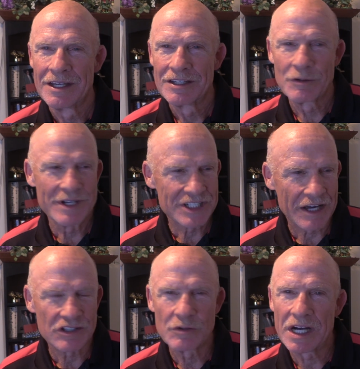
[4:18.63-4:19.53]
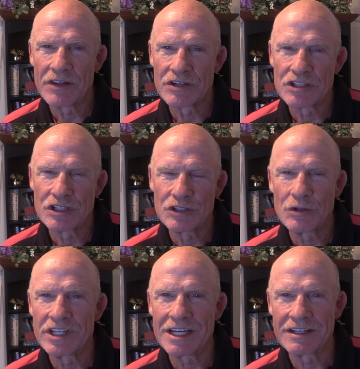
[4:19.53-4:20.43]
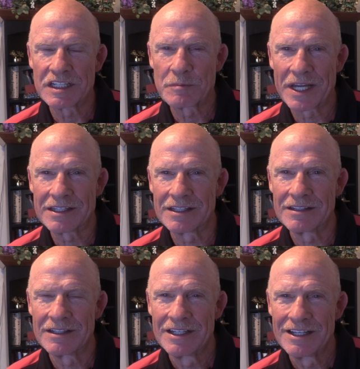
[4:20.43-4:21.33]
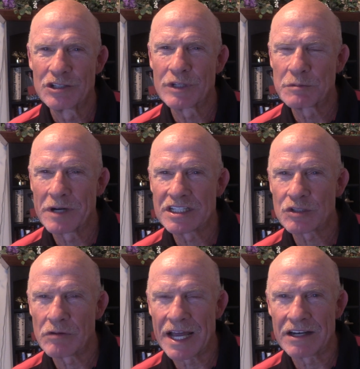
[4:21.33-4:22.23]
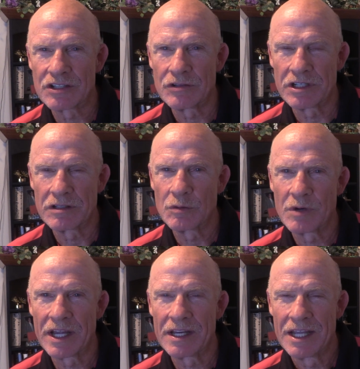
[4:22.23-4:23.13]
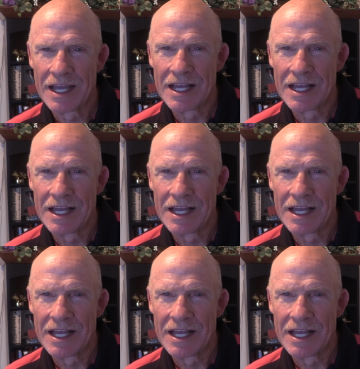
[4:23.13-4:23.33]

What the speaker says: to reach out to others, to do the unexpected, to express gratitude in a way.